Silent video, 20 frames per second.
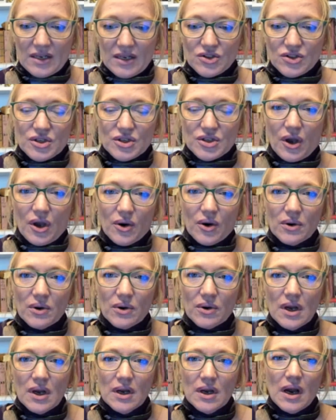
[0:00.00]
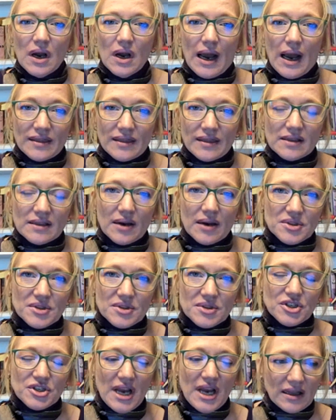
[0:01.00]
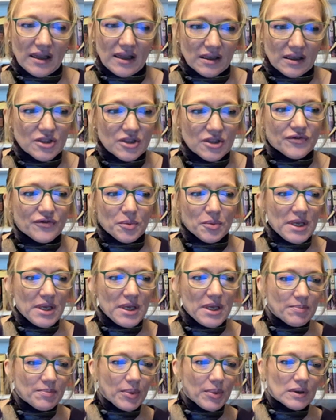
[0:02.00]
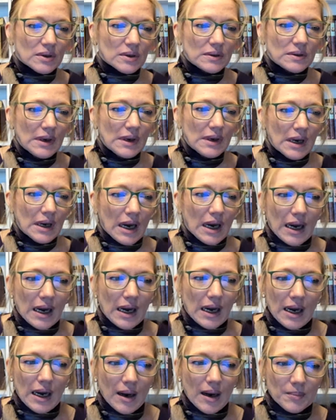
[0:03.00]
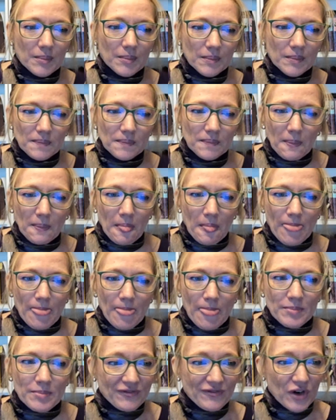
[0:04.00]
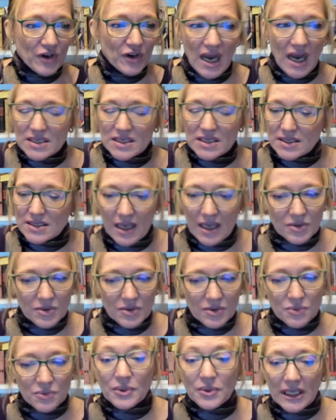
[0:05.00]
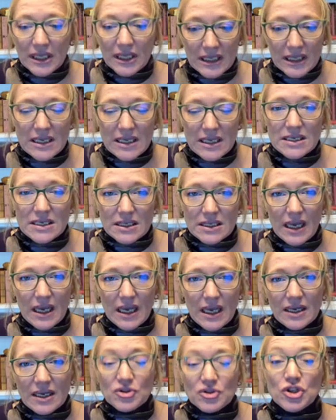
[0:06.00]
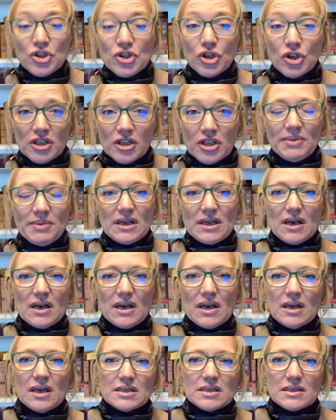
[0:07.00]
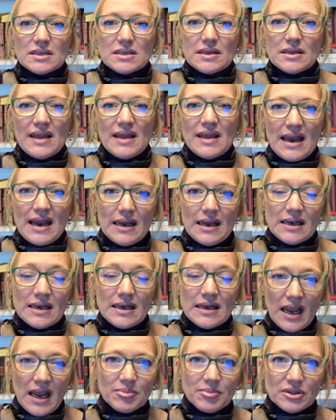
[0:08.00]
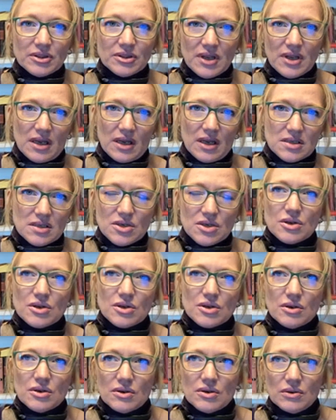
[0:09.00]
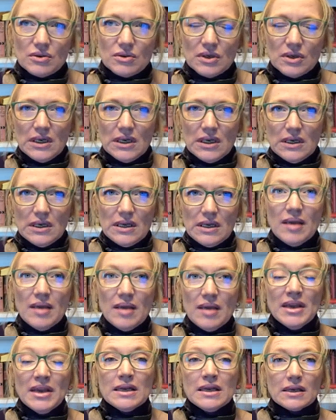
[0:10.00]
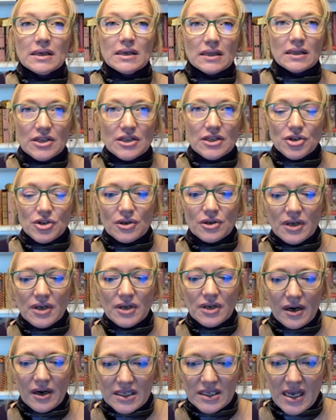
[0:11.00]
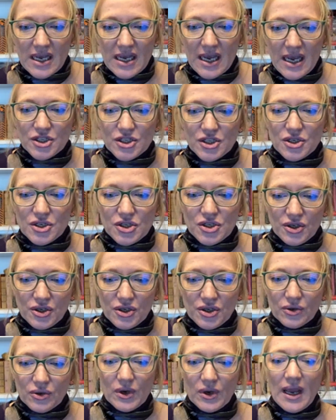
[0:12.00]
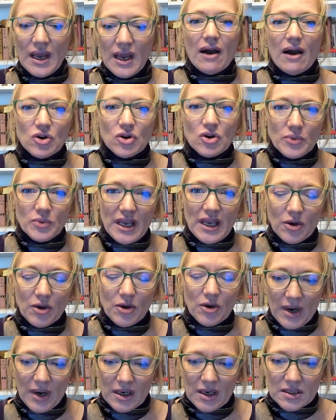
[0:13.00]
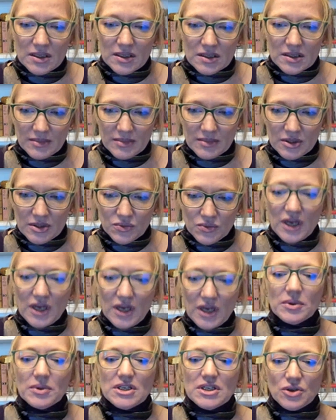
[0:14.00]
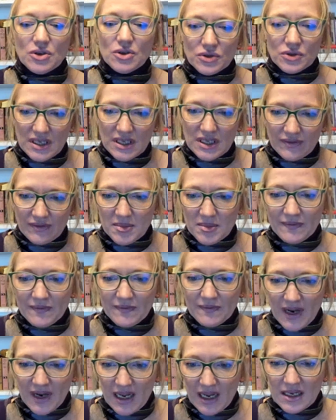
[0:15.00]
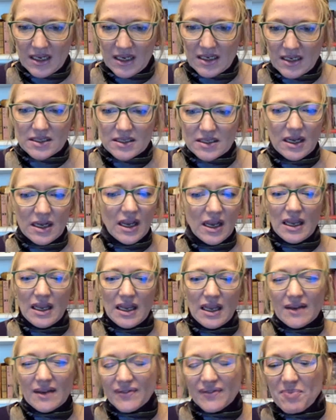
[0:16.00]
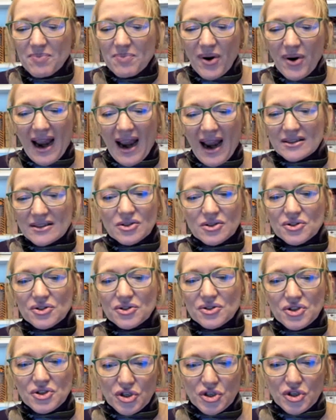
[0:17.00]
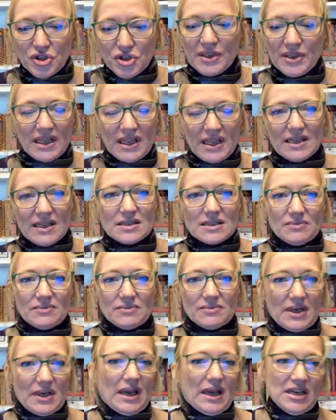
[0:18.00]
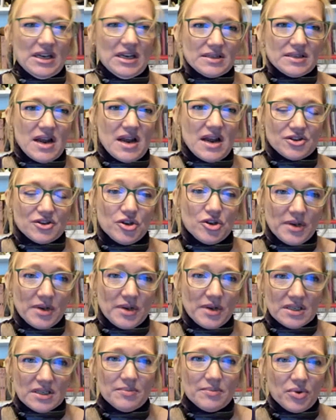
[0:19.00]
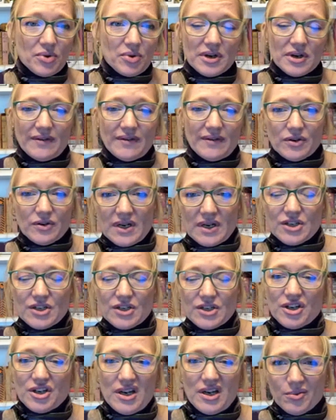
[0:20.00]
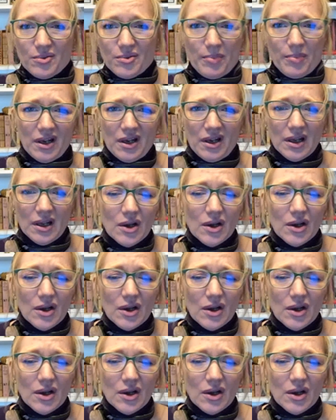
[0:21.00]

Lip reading: And so I think that was a challenge for people. But for us, it was really easy. And it was good because that enabled us to immediately turn our attention to how can we help our customers? What can we do to give them advice? Even practical, stupid things. I mean, it's not stupid, it's important if you're an engineer, but